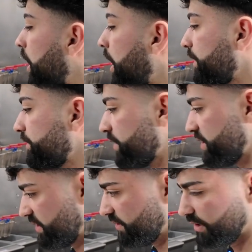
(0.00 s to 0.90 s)
on
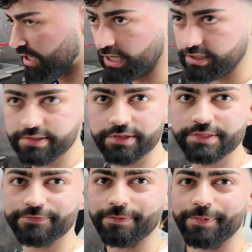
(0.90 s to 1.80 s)
just in case
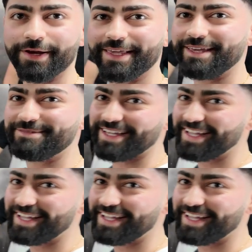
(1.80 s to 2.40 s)
there's football games.